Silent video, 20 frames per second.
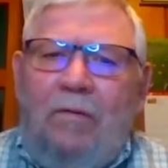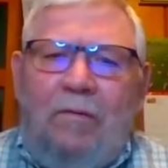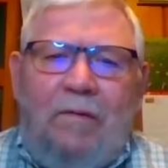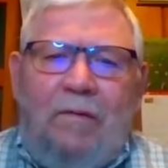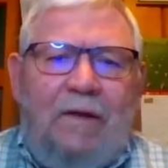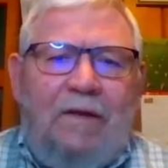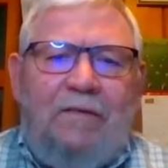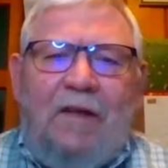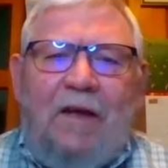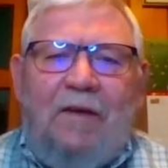
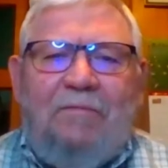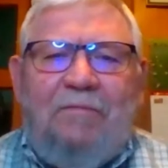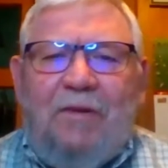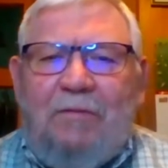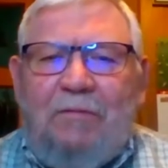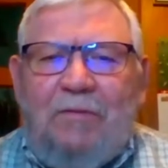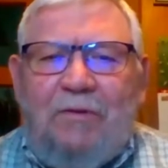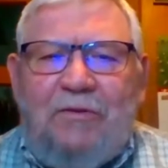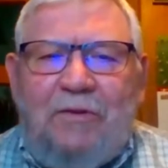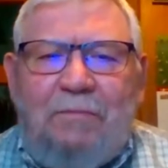it definitely
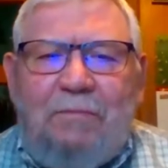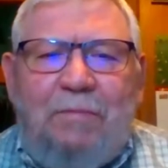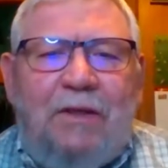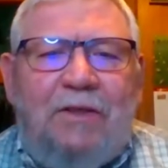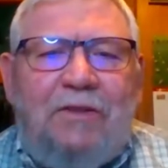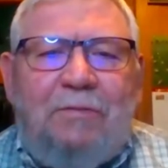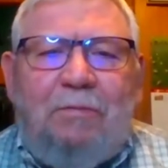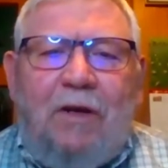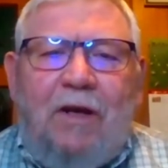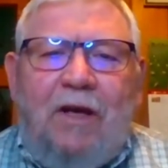was the big
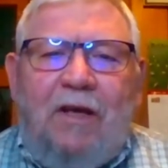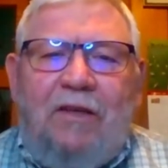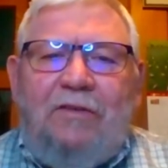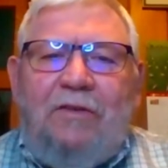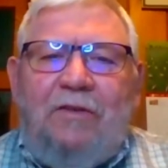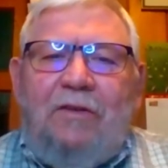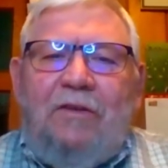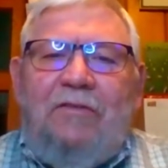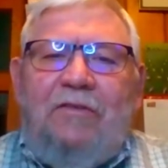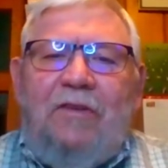surprise.
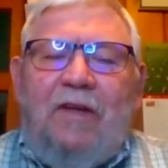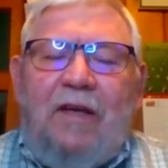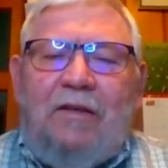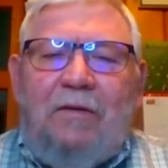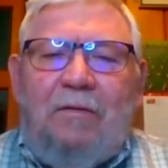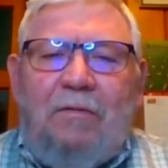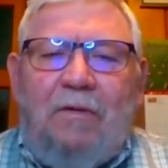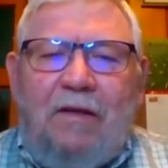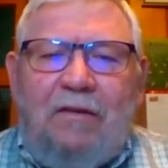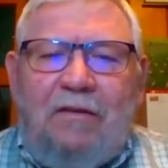You're
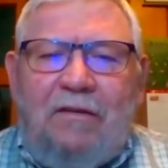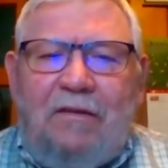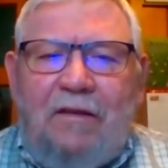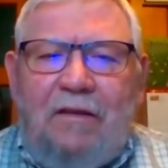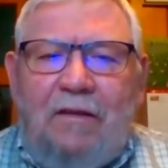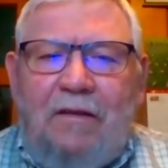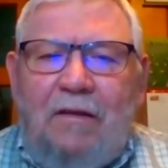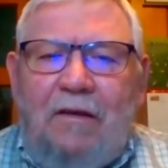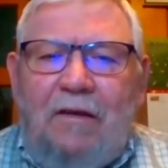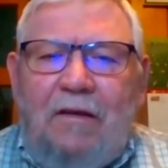exactly right,
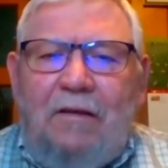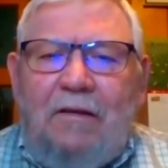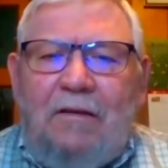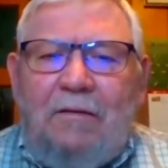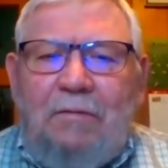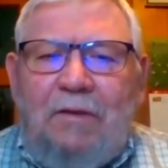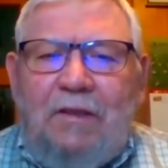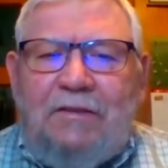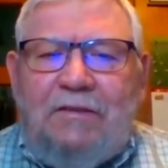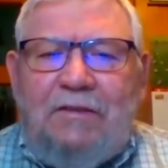
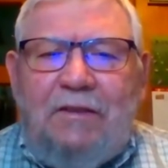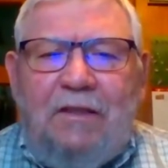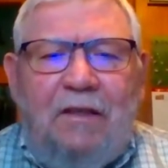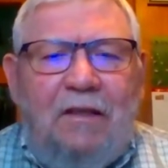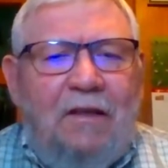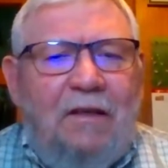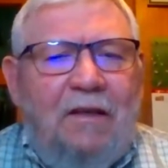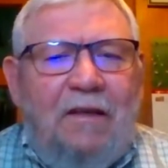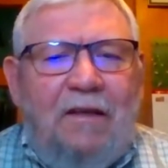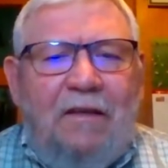Luis.
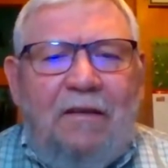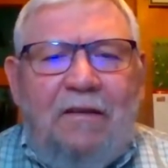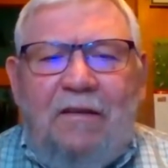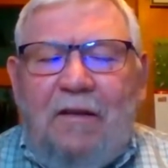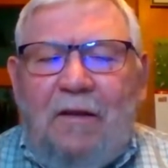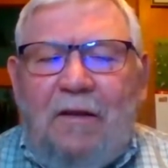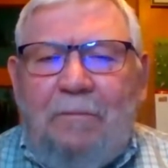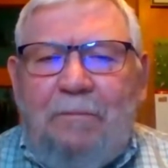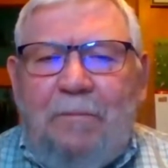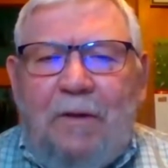
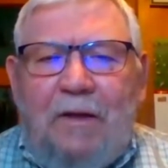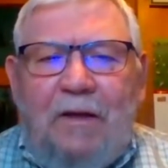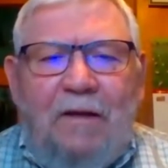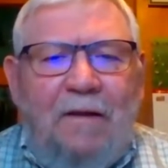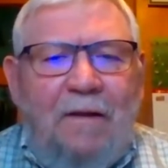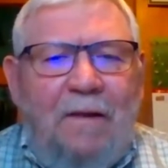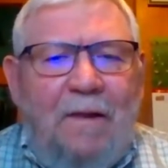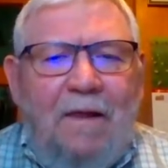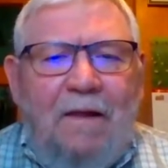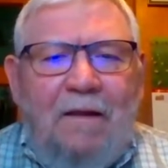Ended up
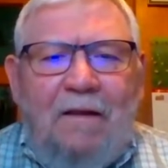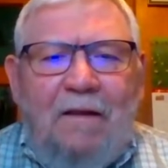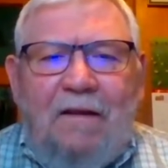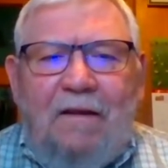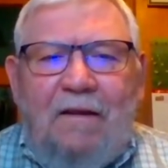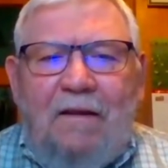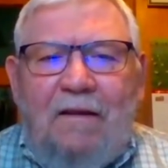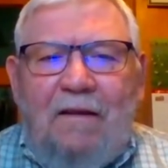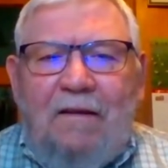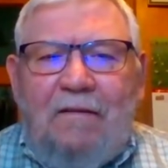a
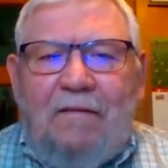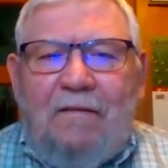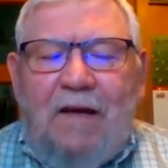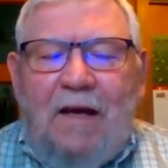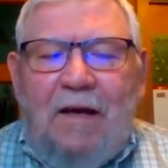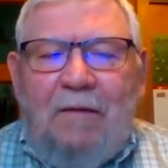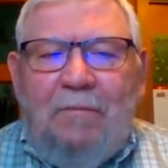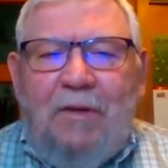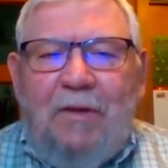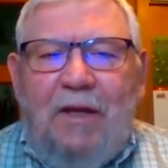
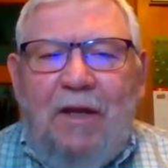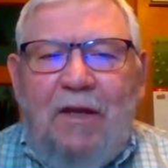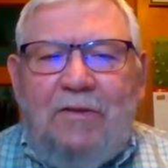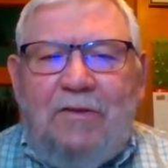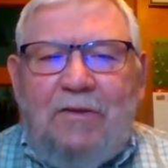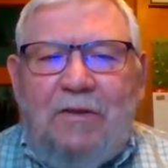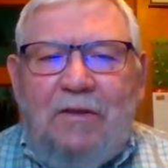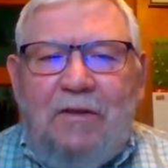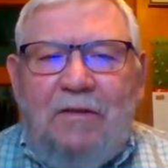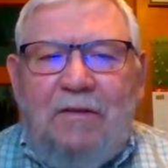
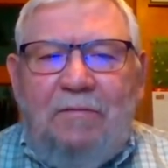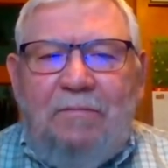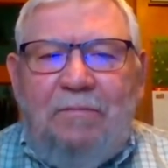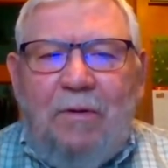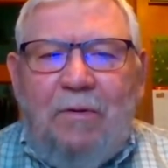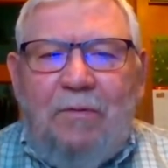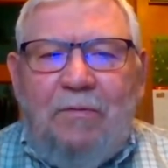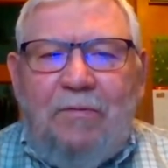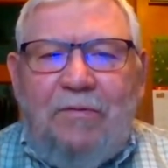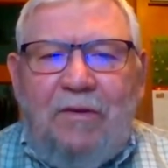combination of
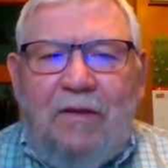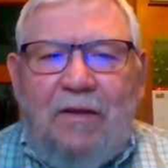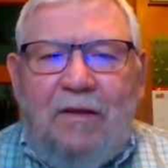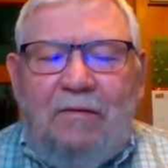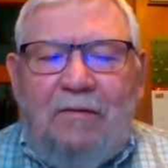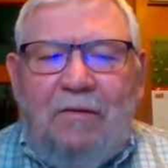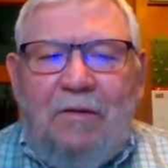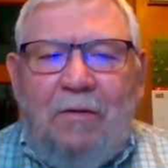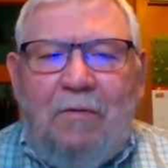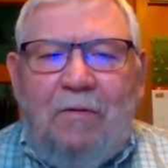both
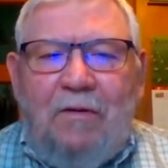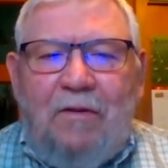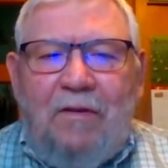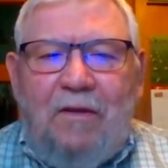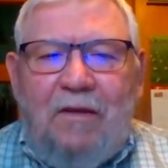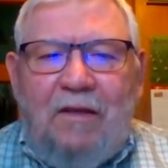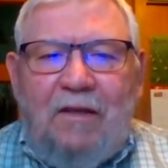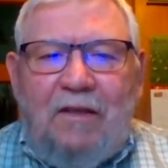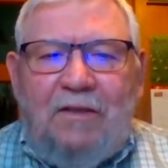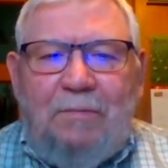lower
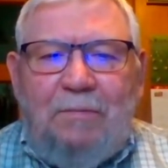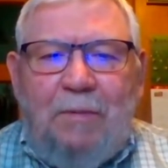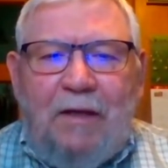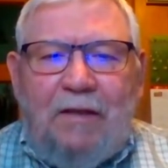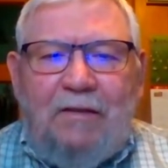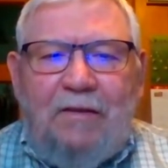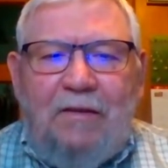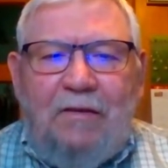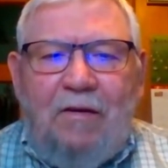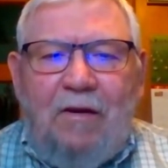than
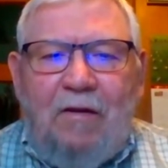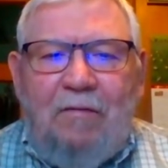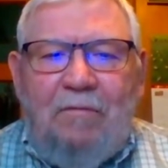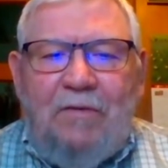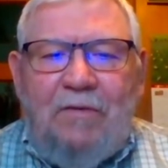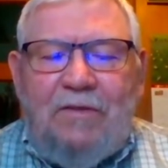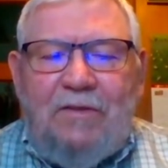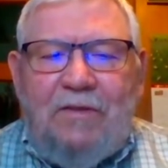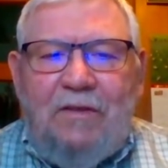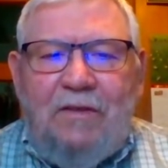expected
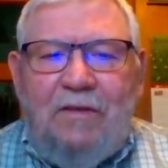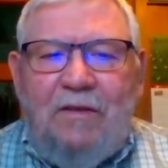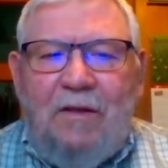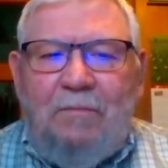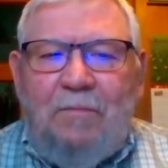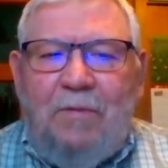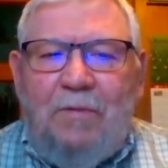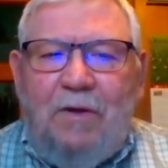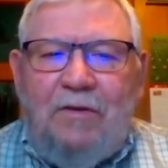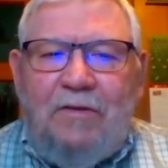harvested
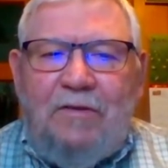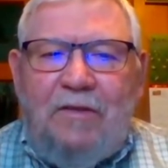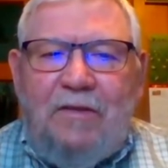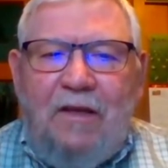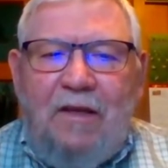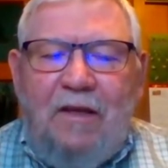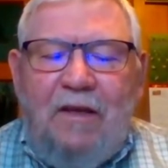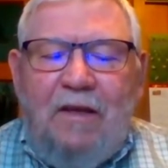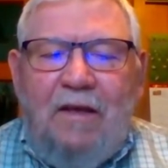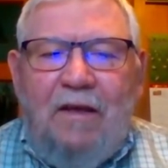numbers
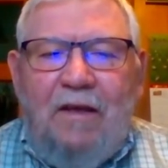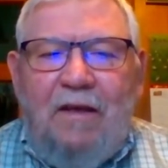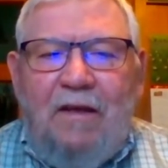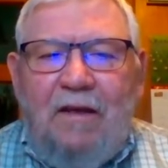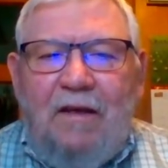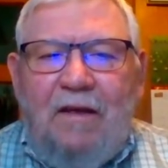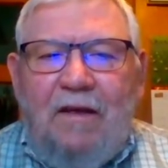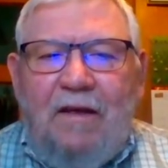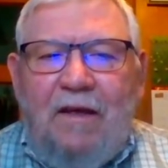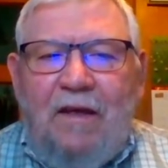
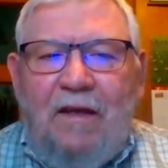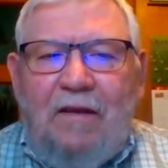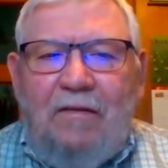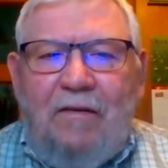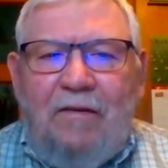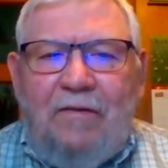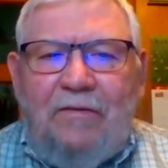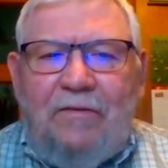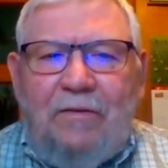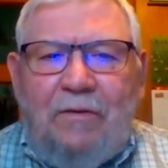and
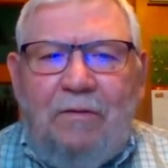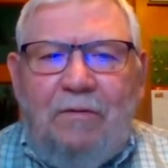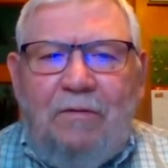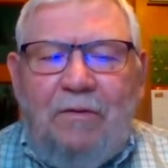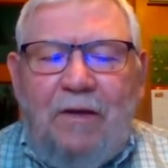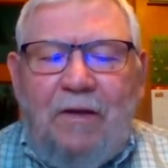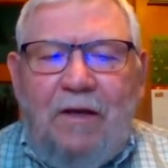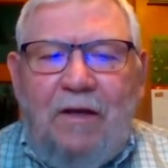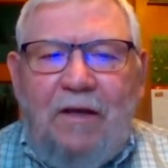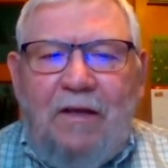
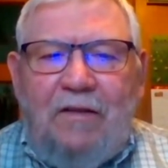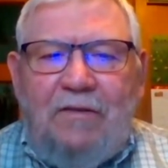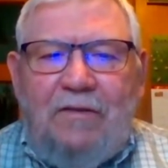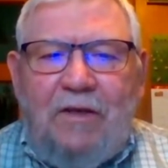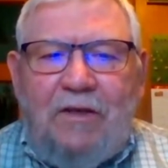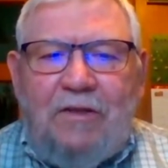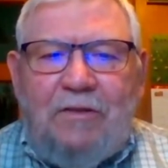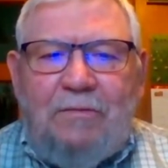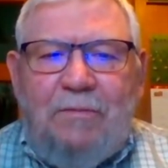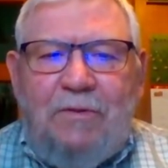also
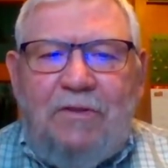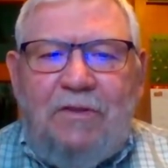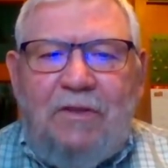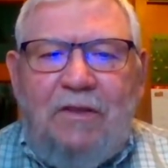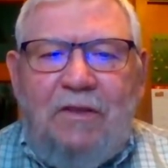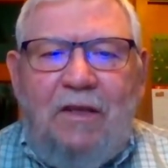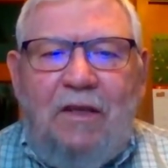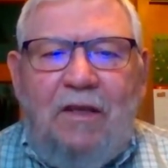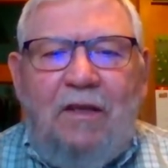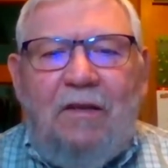adjustments
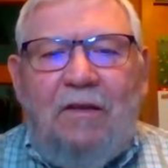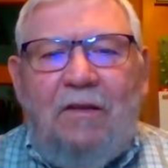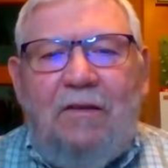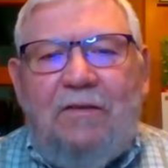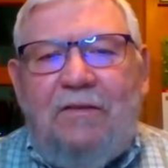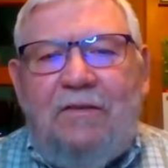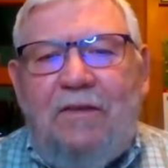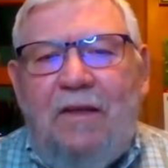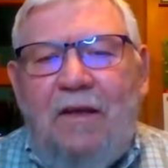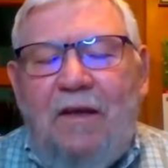in
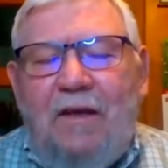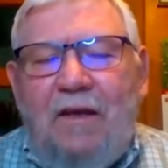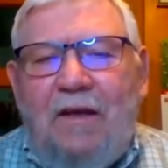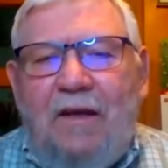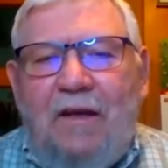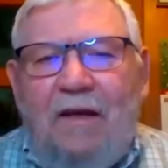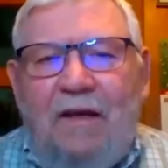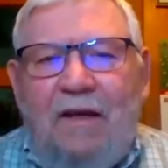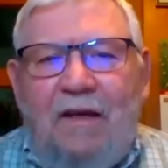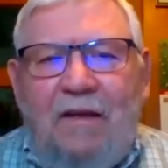yields.
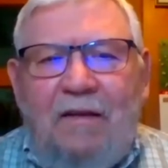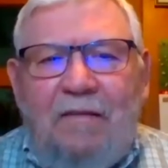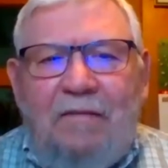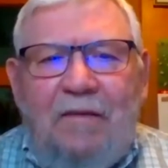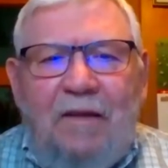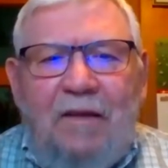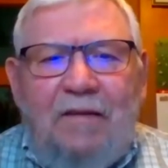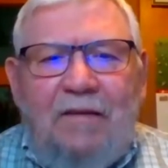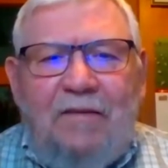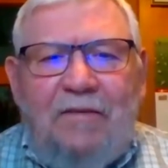To
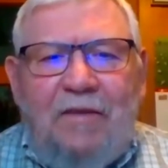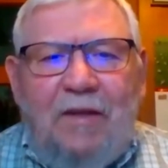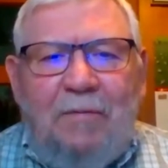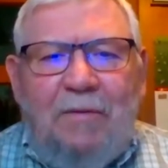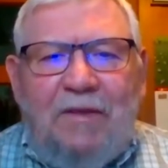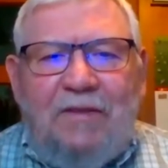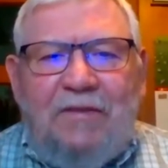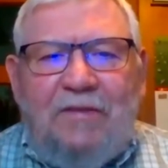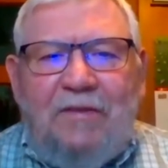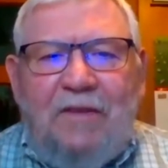
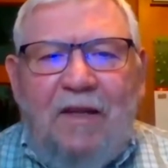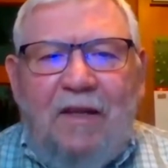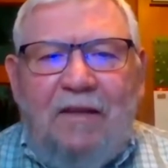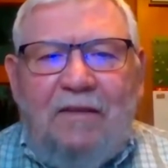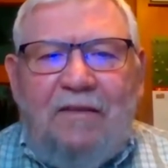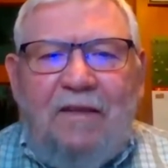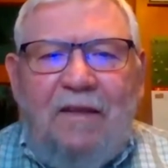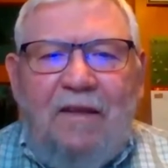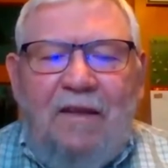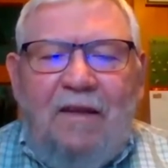some
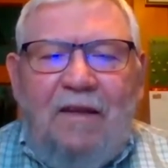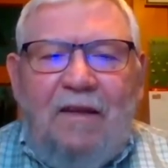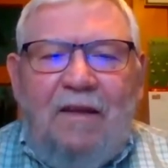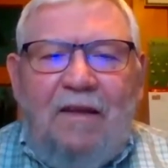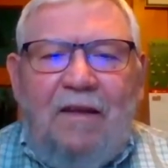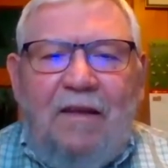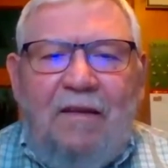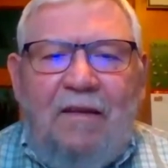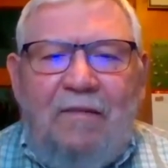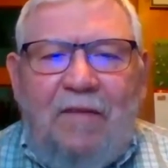extent,
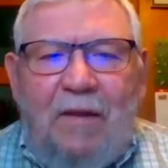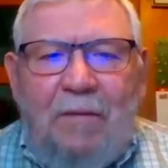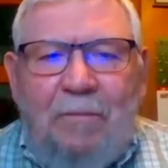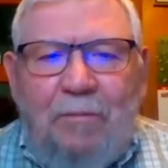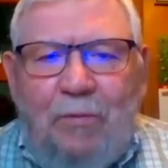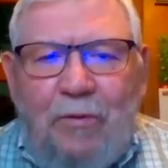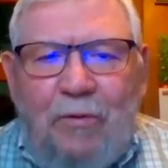they